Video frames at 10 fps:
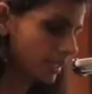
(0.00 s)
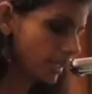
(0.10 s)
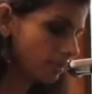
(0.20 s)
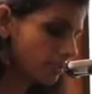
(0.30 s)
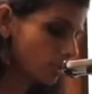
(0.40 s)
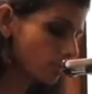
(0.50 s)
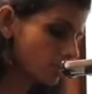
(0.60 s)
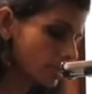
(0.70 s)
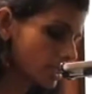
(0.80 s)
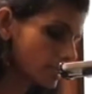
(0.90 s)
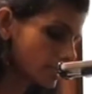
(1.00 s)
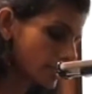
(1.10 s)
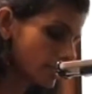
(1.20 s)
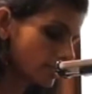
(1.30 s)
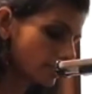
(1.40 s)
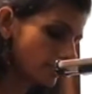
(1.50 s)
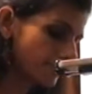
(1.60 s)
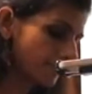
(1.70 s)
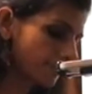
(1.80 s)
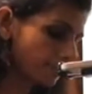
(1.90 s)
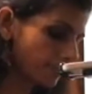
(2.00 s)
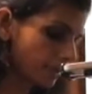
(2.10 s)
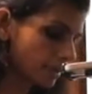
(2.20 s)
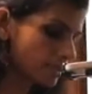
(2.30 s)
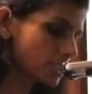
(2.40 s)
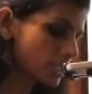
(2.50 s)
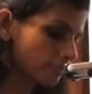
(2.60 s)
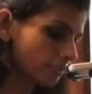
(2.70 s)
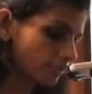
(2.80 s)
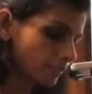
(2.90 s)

can be cooked easily in the steam.